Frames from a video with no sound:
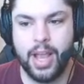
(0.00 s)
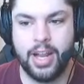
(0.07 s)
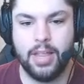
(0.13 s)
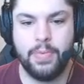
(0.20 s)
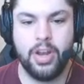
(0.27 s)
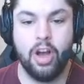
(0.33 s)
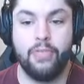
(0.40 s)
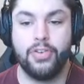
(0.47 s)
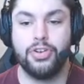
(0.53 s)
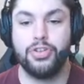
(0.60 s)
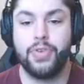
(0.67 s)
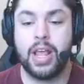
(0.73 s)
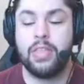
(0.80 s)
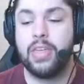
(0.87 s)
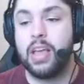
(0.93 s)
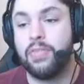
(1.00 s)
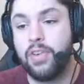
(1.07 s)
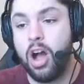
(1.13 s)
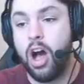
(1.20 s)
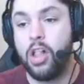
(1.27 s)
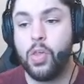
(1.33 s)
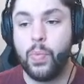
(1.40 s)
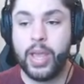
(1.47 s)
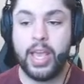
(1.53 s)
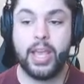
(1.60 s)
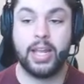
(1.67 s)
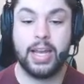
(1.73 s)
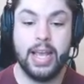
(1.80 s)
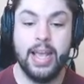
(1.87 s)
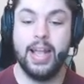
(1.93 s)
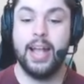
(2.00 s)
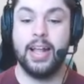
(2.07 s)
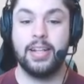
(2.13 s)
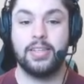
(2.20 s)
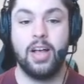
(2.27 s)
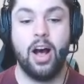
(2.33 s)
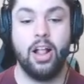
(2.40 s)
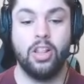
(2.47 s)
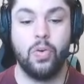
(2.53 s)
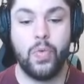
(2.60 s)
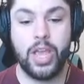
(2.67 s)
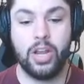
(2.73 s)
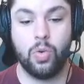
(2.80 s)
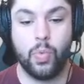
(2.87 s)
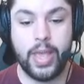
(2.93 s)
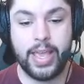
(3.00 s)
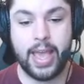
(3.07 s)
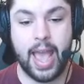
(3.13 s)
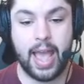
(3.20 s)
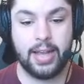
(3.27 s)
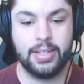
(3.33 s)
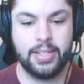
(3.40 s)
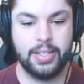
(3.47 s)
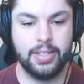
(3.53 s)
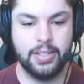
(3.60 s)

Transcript: Let me know if you're doing anything for Halloween. It is Halloween weekend.